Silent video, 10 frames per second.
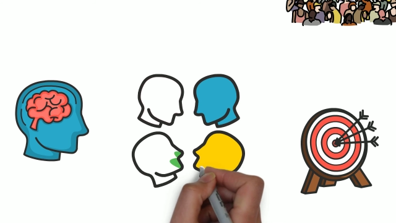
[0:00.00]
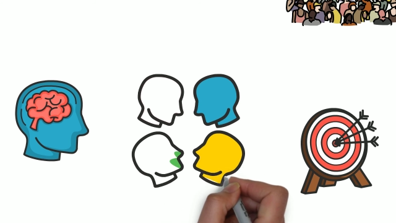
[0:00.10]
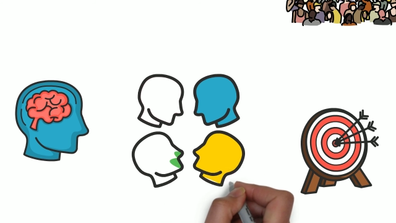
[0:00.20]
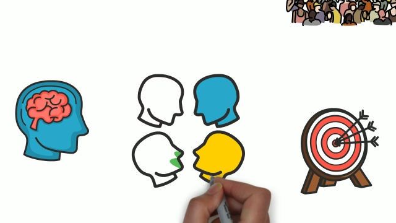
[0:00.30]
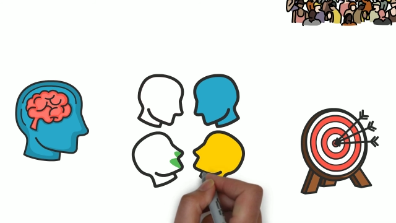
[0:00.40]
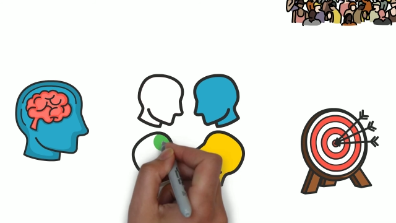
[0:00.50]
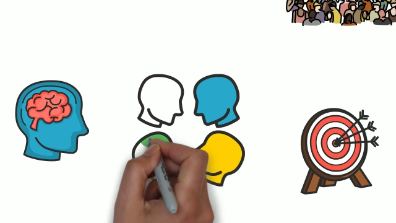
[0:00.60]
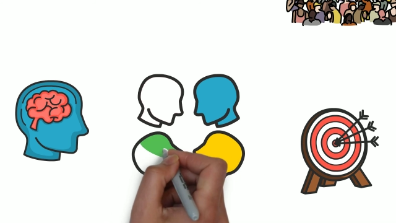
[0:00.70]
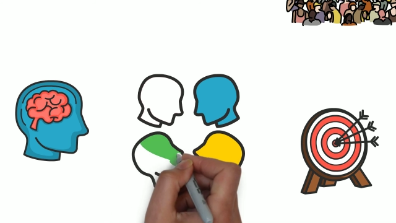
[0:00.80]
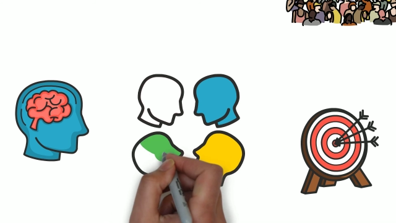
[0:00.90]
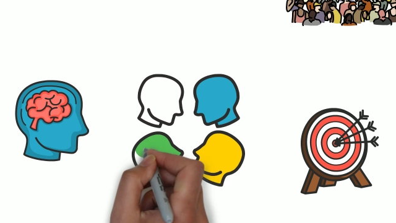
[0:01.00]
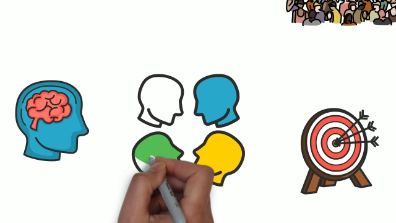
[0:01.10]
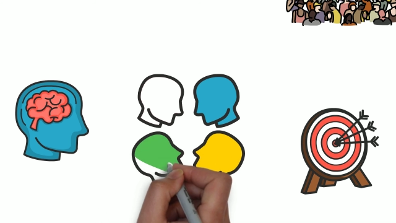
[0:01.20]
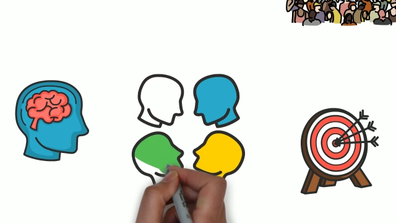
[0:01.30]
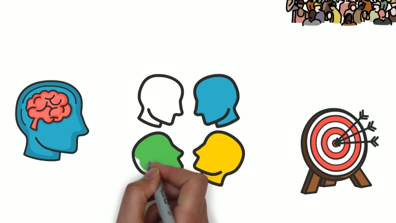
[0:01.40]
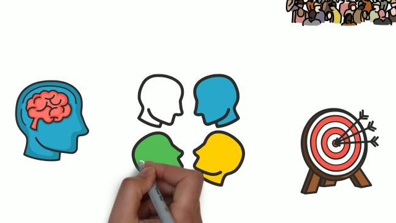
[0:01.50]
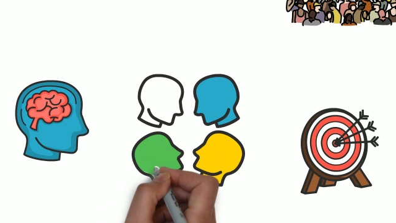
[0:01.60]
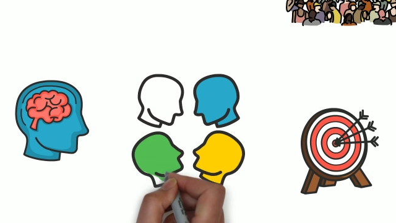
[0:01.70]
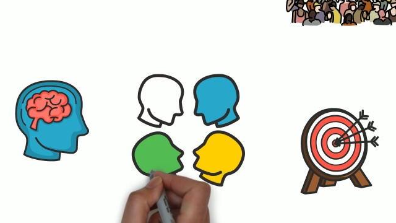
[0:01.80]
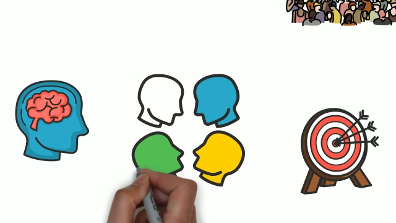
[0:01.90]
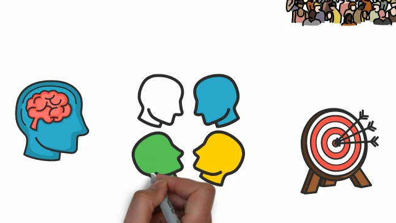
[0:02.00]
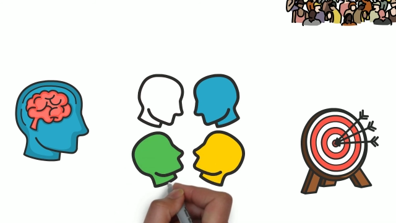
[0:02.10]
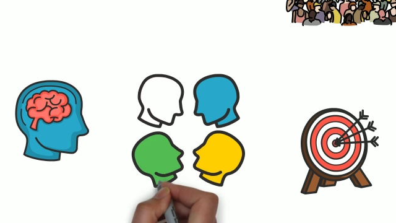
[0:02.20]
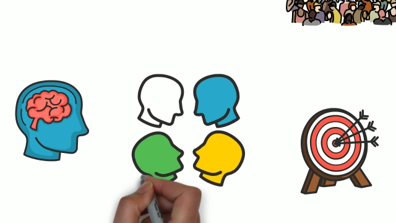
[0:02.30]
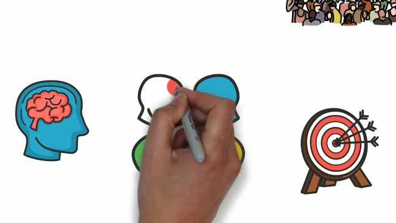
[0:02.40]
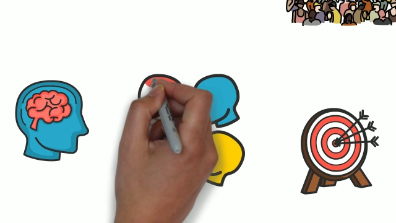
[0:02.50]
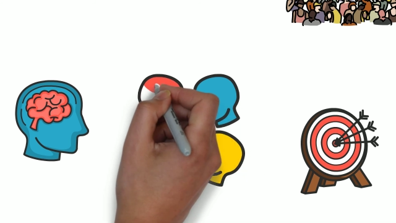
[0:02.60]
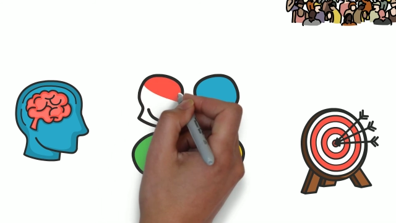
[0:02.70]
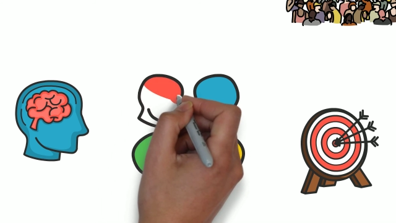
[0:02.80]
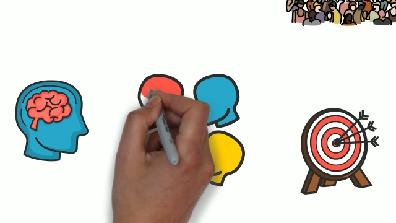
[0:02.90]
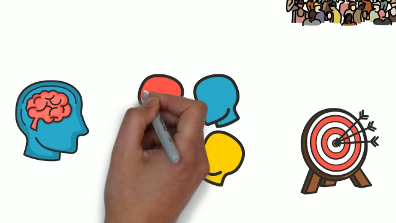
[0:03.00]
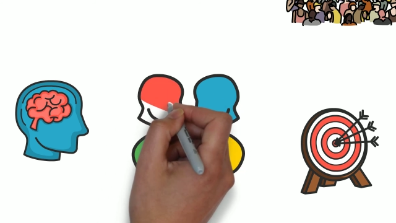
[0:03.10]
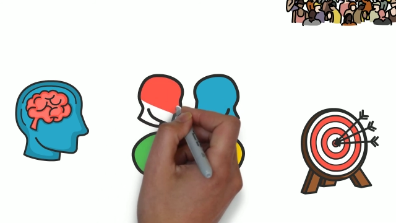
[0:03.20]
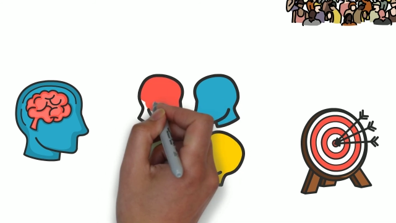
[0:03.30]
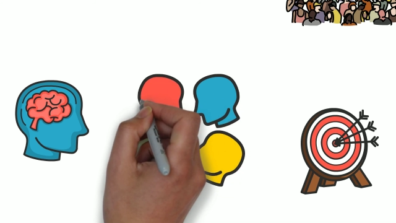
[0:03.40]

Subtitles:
No face is visible, so there are no lips to read.